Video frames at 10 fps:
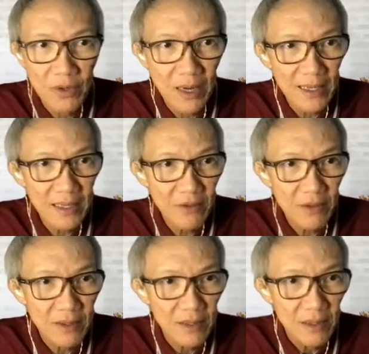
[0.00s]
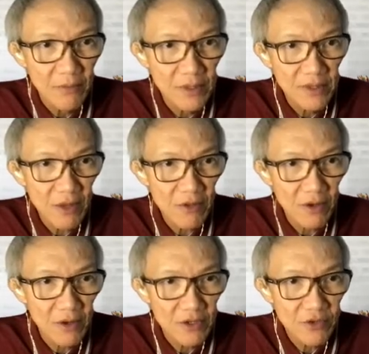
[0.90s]
like this. We test the
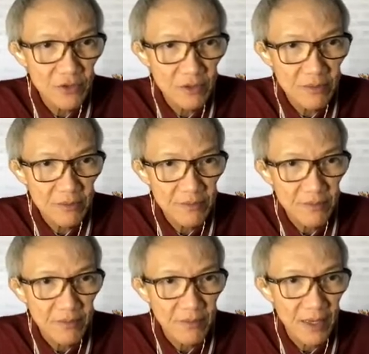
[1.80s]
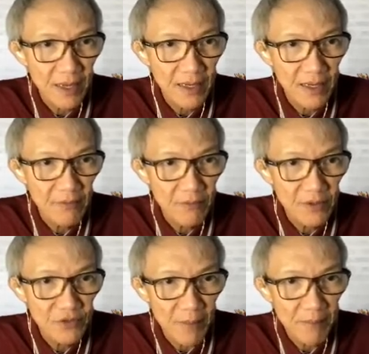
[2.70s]
condition, right, and then we
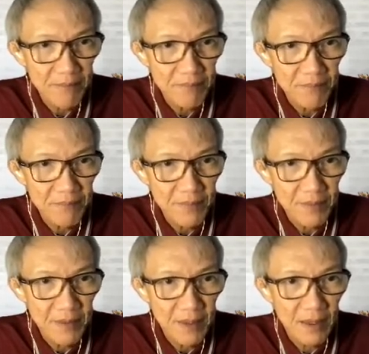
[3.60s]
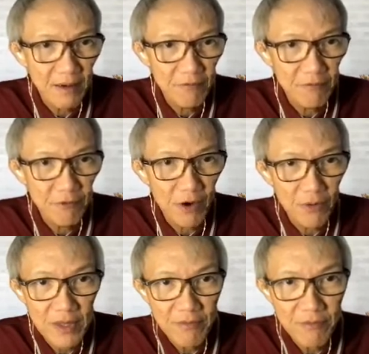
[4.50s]
jump for
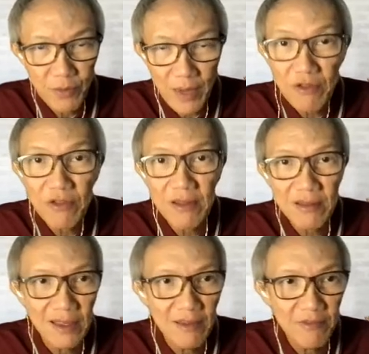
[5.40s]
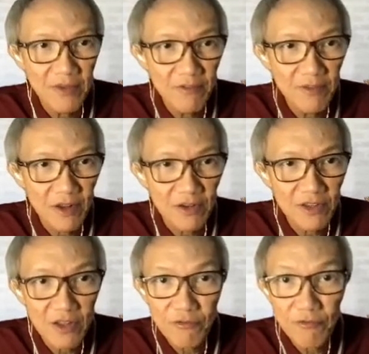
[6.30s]
if to exit. If the condition
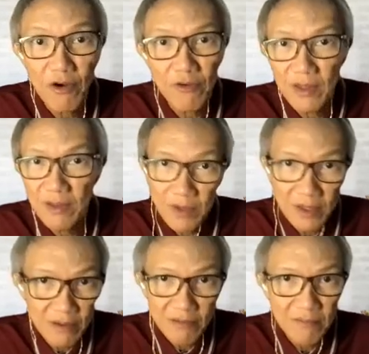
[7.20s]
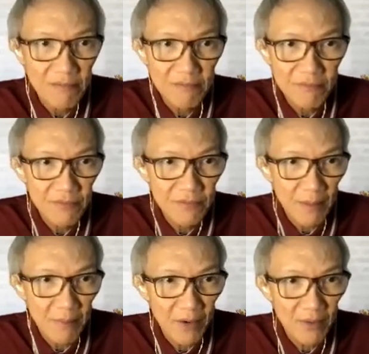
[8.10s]
is false, then we
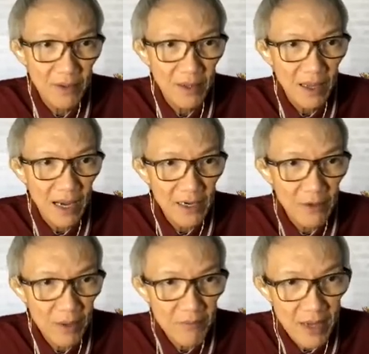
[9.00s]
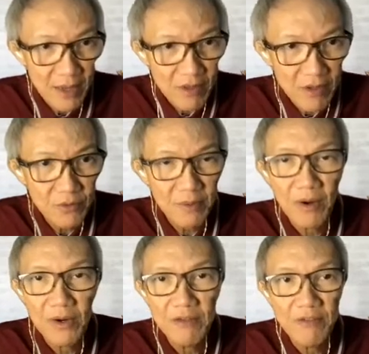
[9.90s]
jump out. Otherwise, we execute the
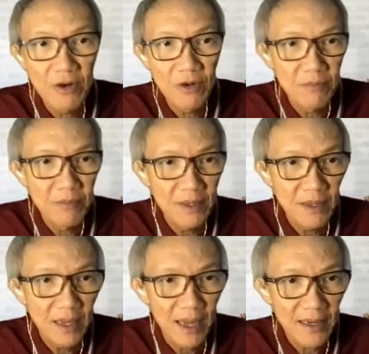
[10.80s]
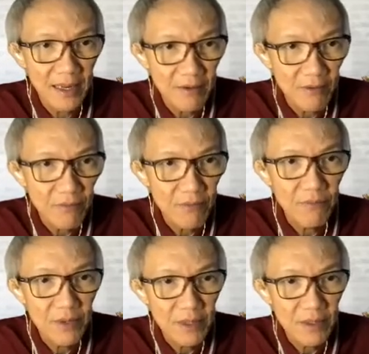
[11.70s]
body of the loop, and then
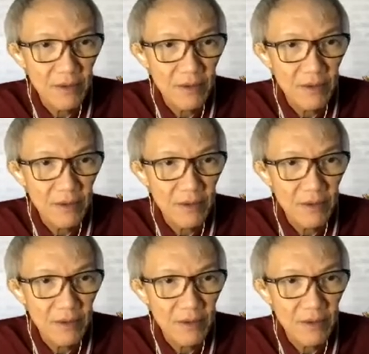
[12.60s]
we